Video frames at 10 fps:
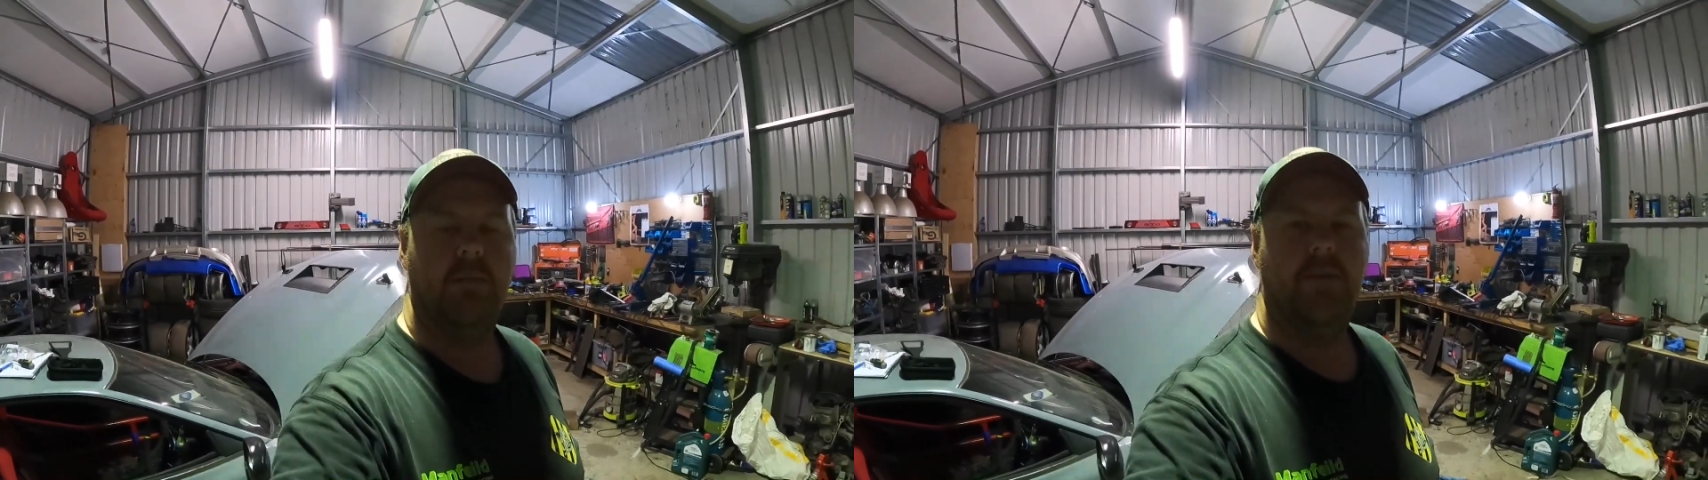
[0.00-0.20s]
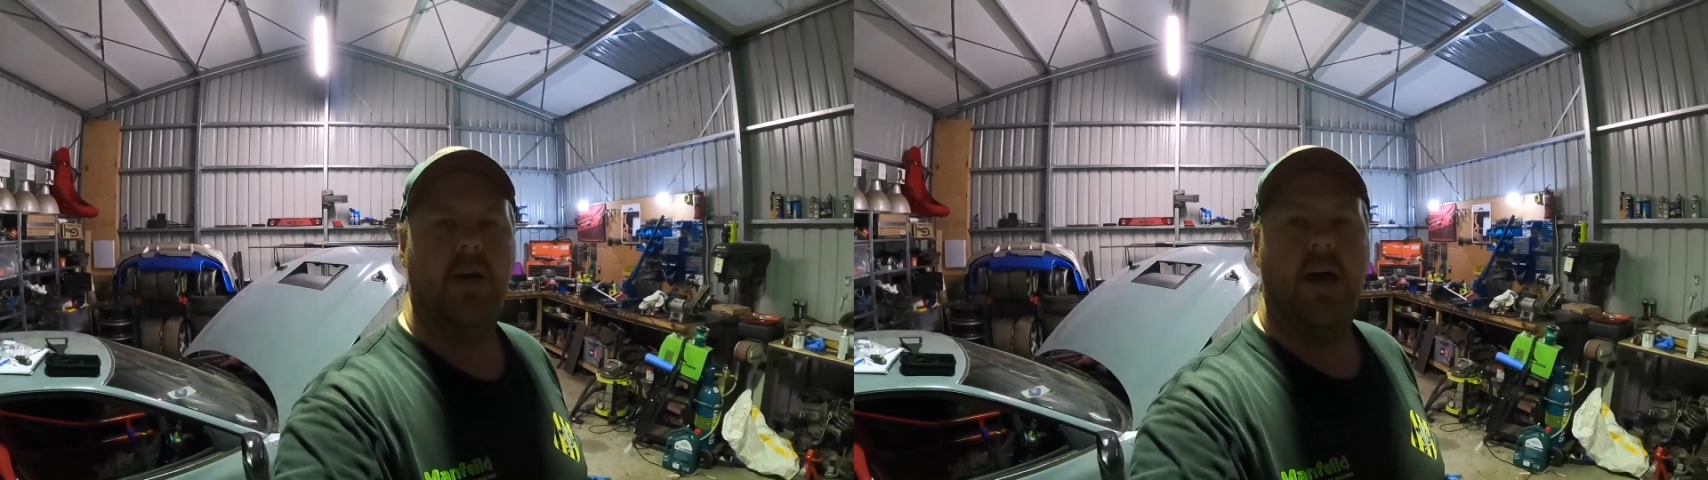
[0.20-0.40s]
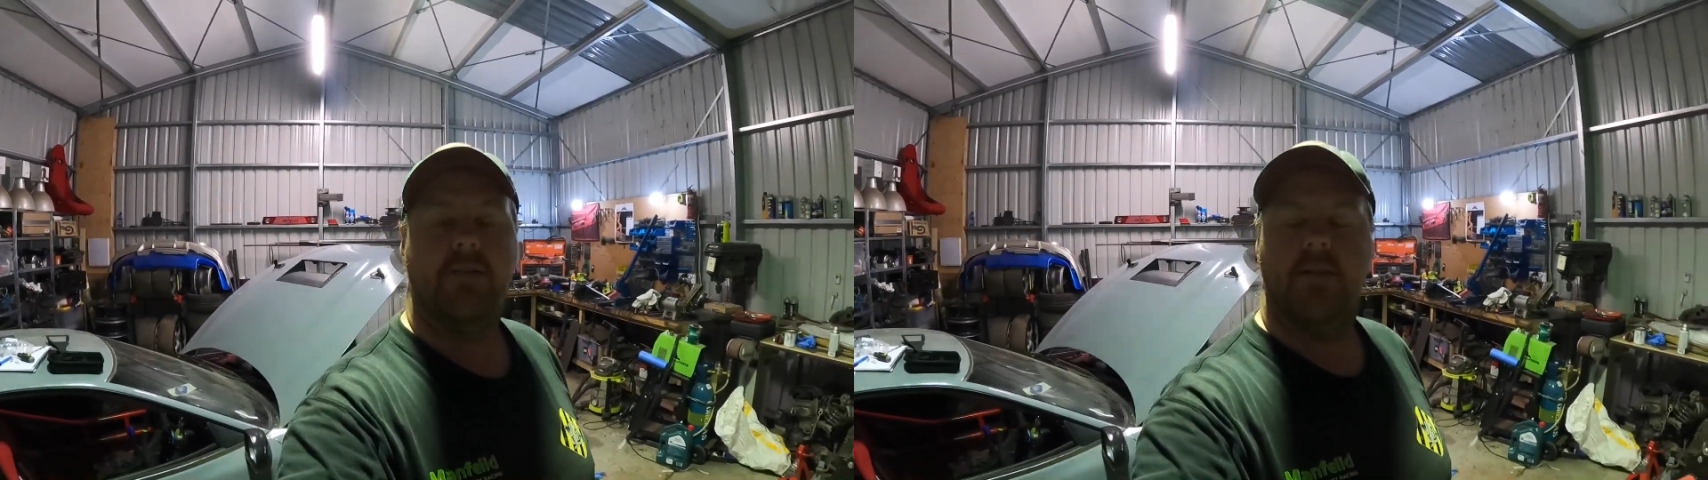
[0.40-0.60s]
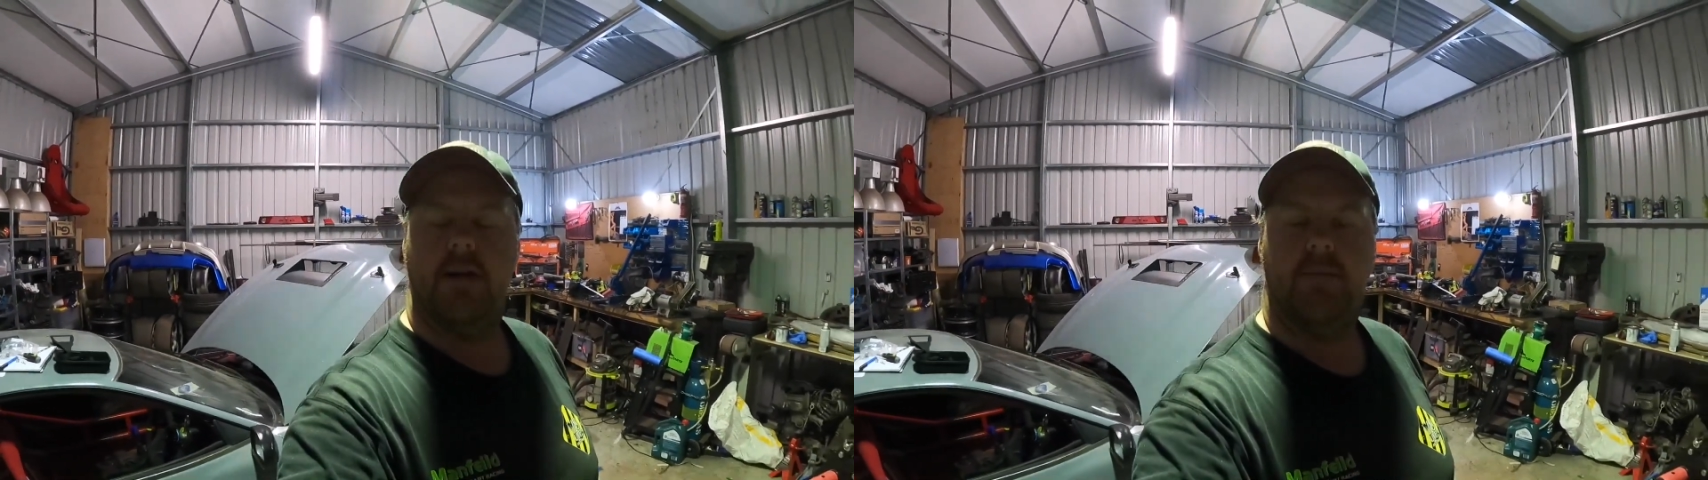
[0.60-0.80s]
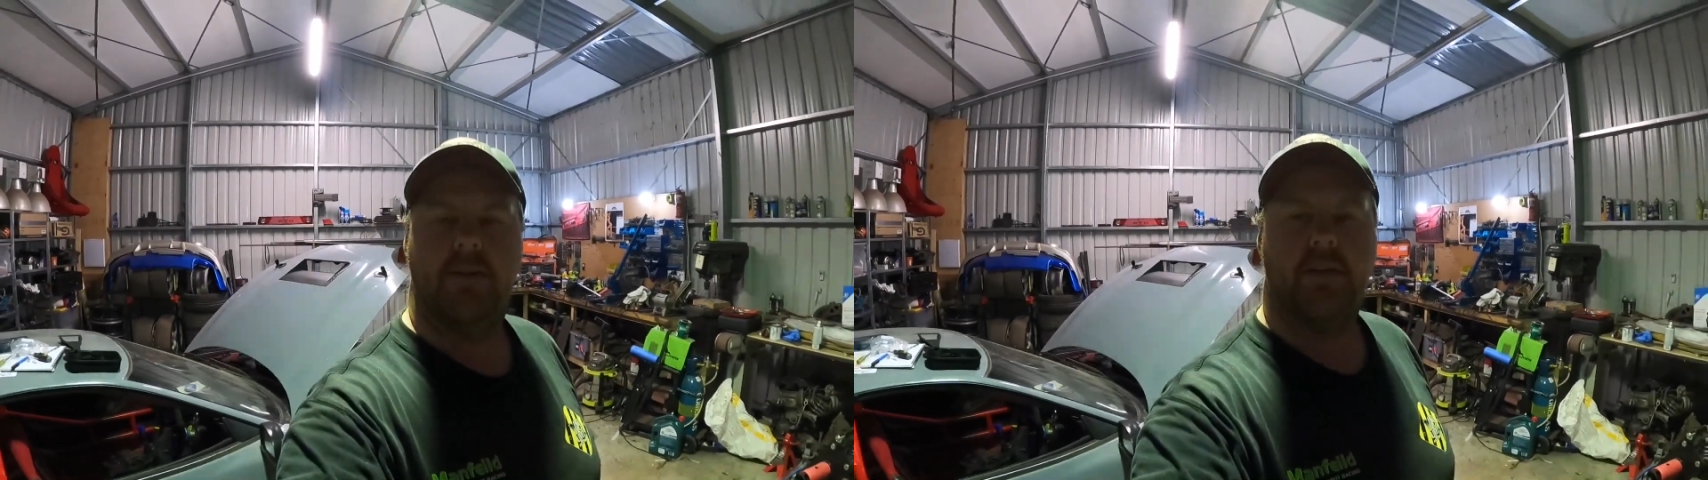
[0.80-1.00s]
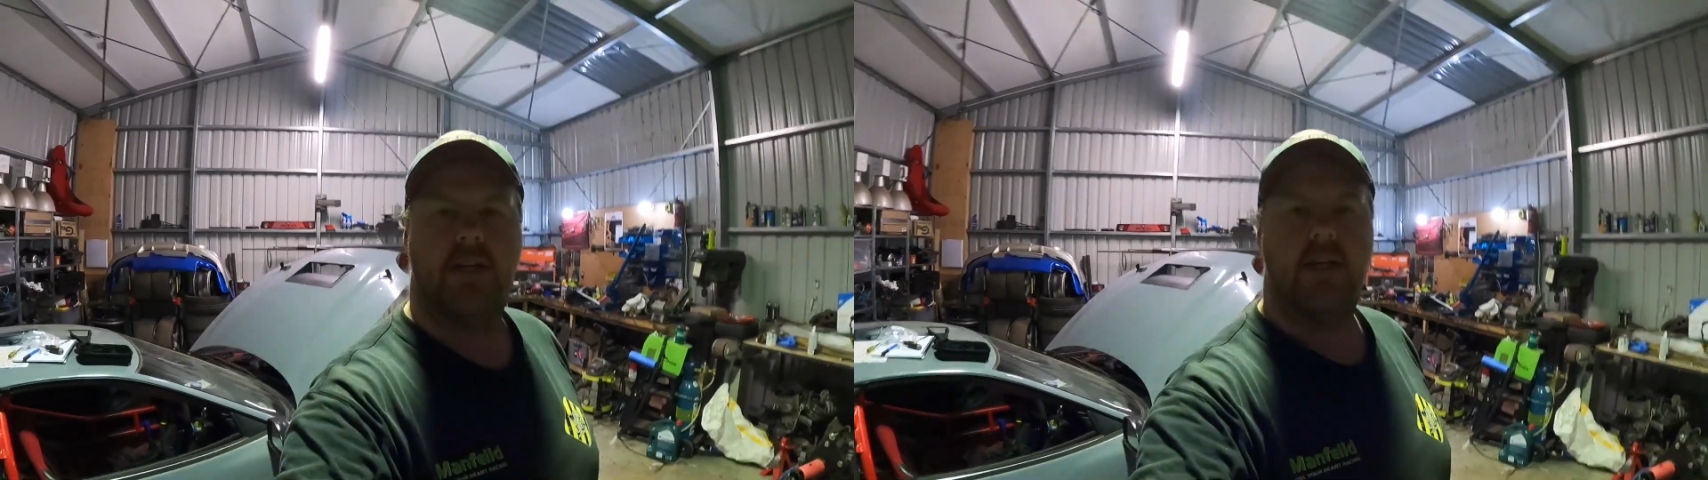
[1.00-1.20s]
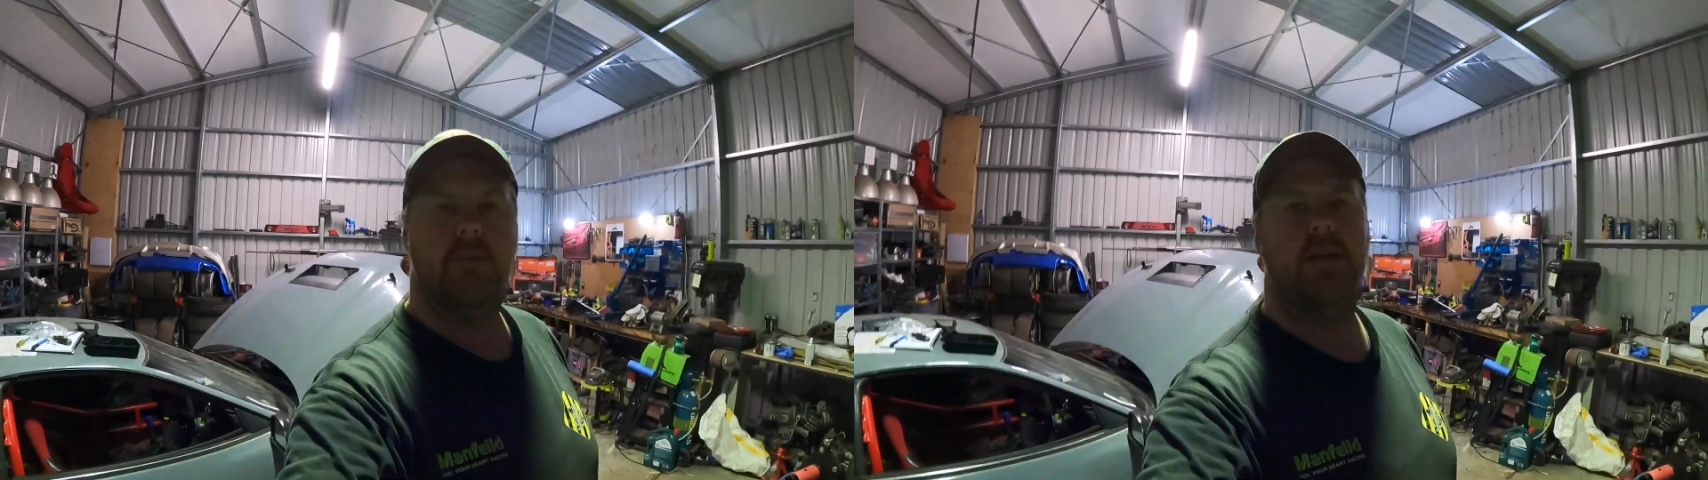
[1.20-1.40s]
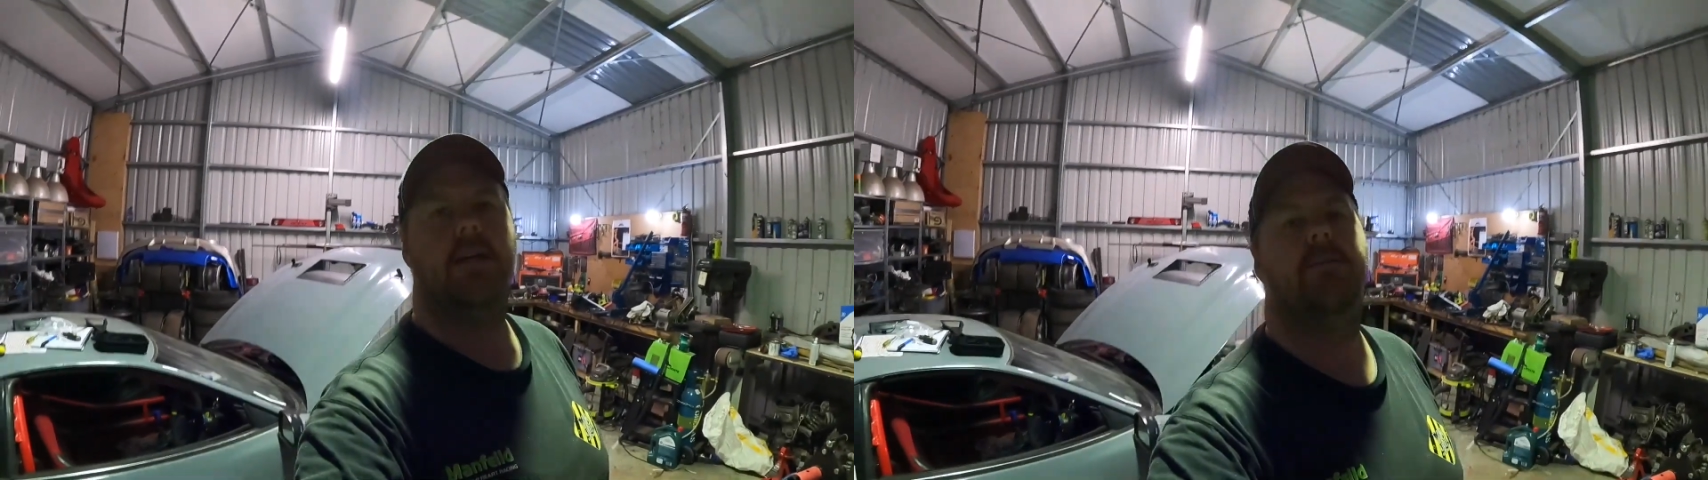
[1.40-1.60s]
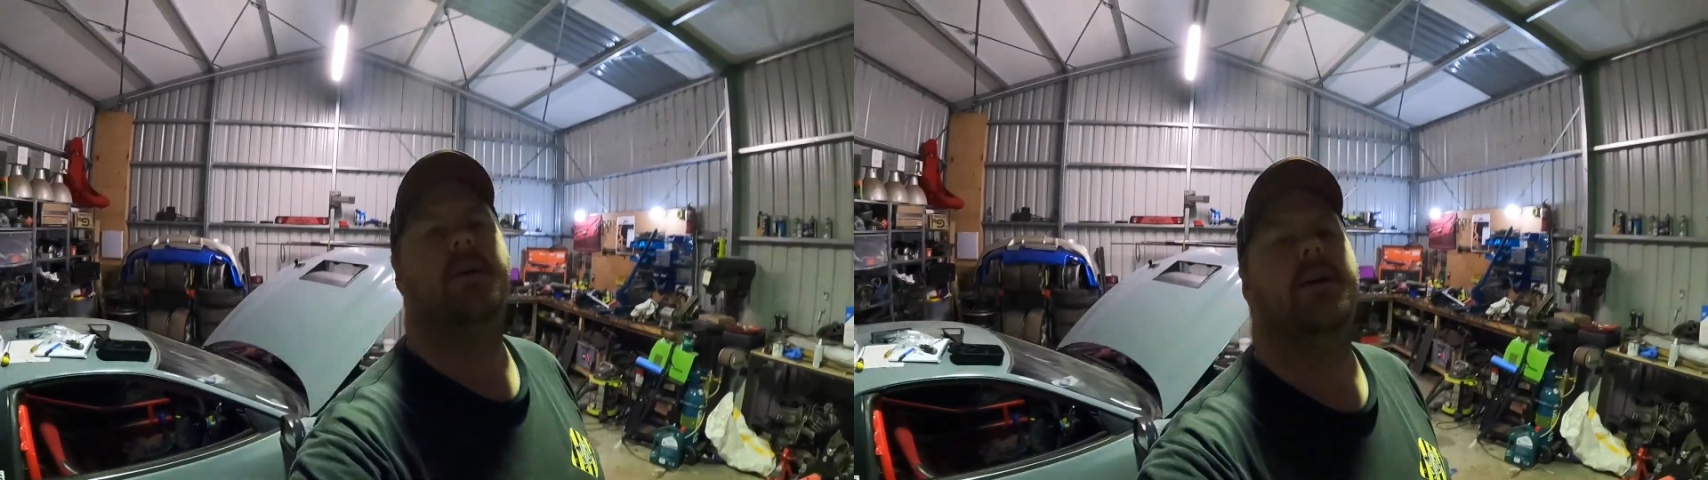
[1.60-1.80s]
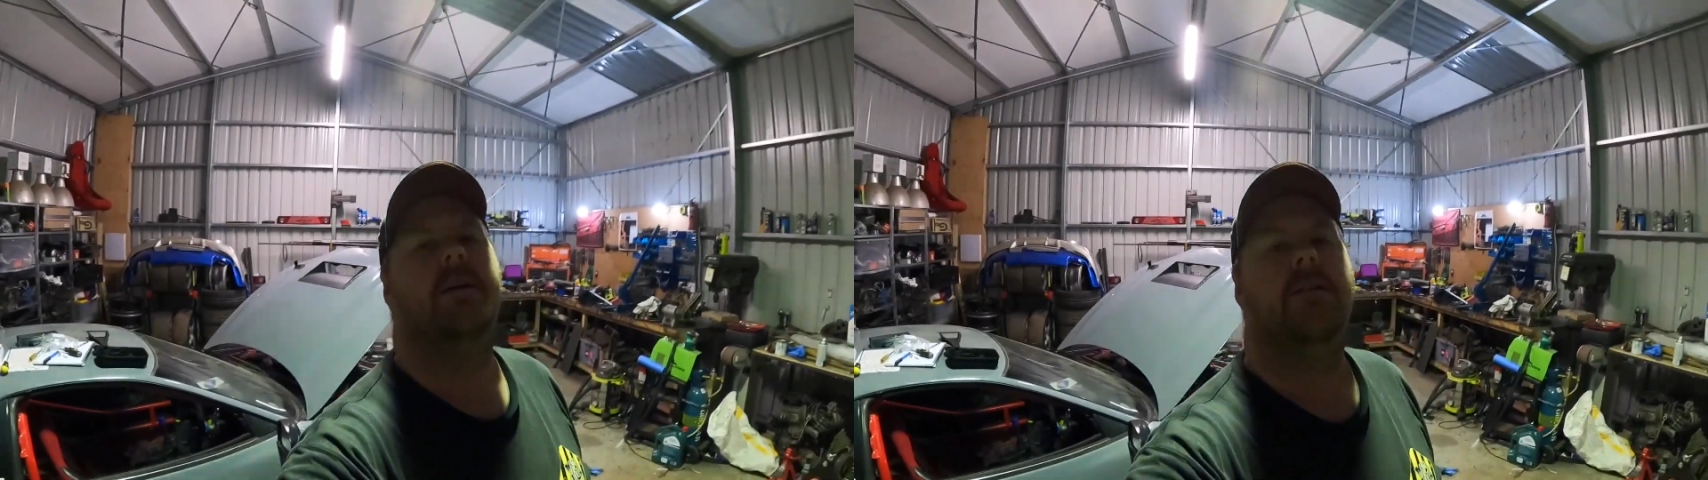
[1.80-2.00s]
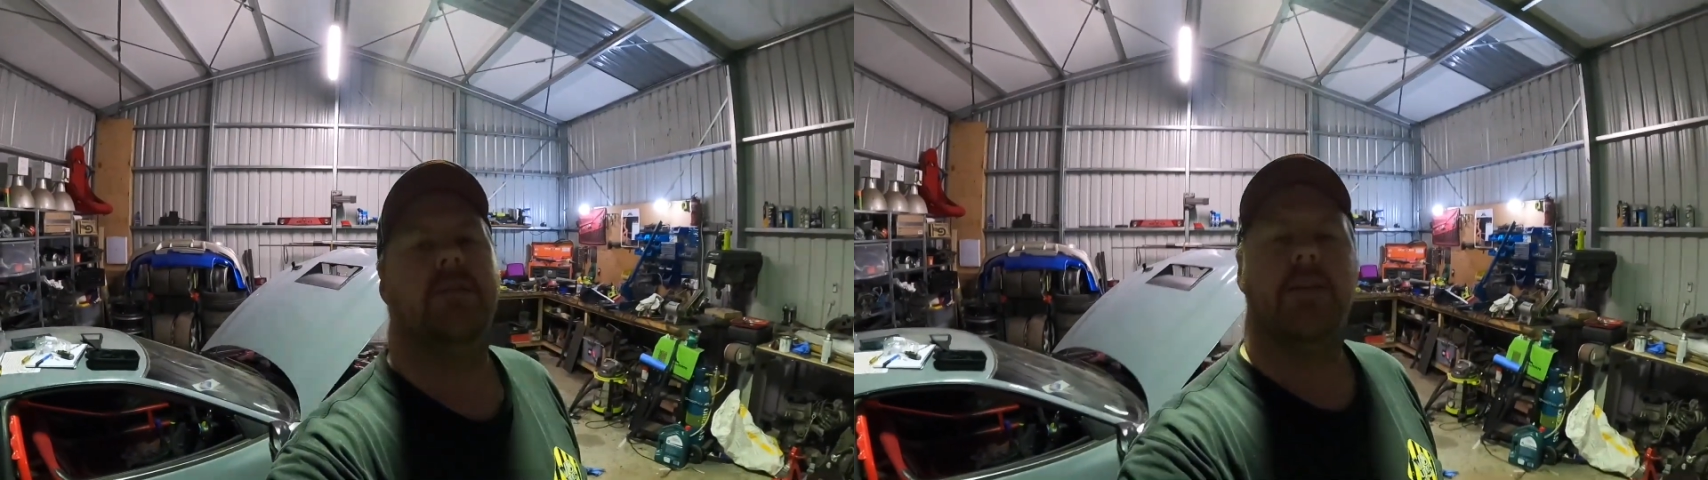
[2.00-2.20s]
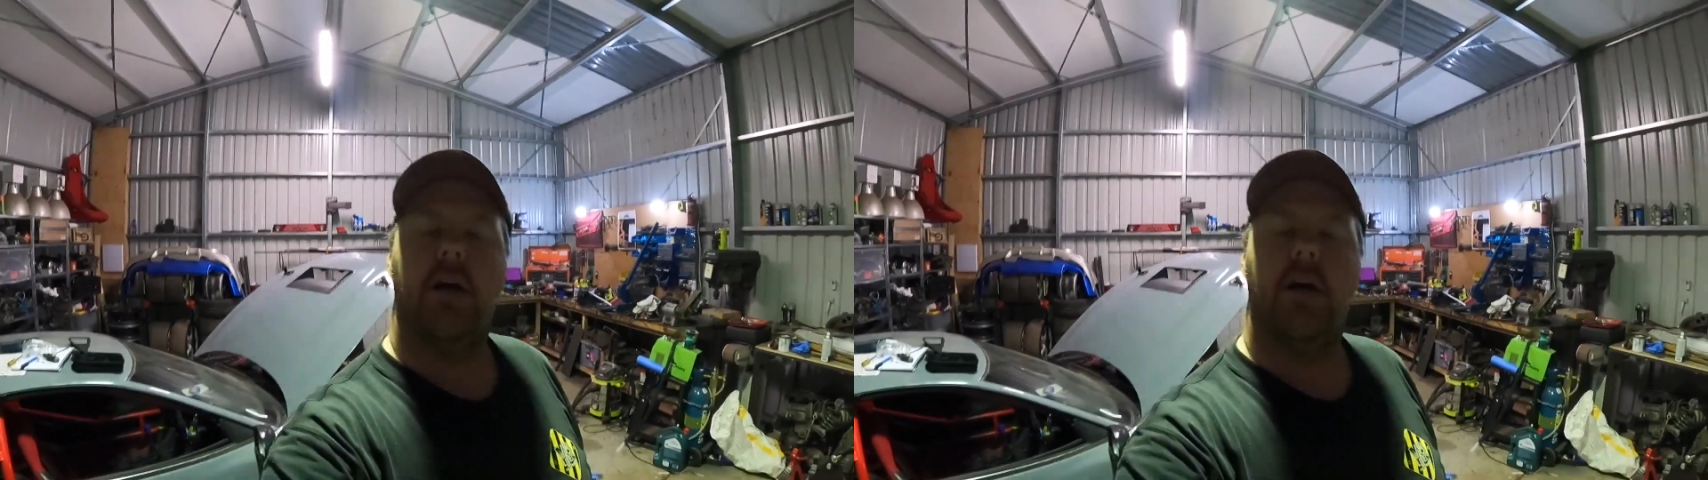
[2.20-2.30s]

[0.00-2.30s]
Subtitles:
But I have a big event coming up. I have a